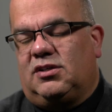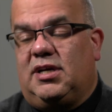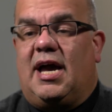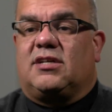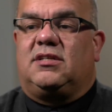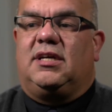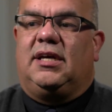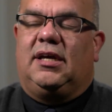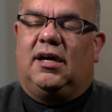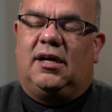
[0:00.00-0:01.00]
She
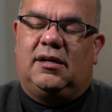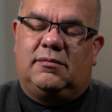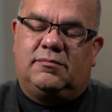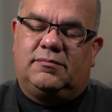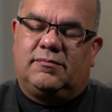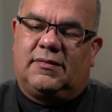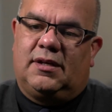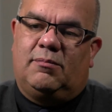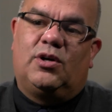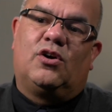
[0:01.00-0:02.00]
actually
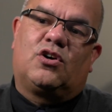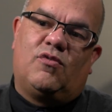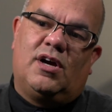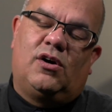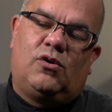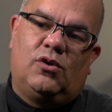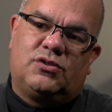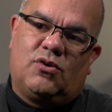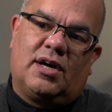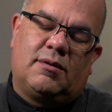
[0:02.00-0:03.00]
put her career on hold
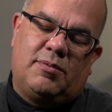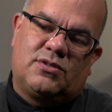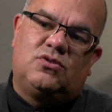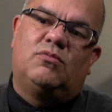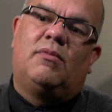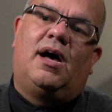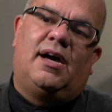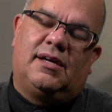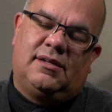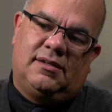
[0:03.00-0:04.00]
so I could pursue mine.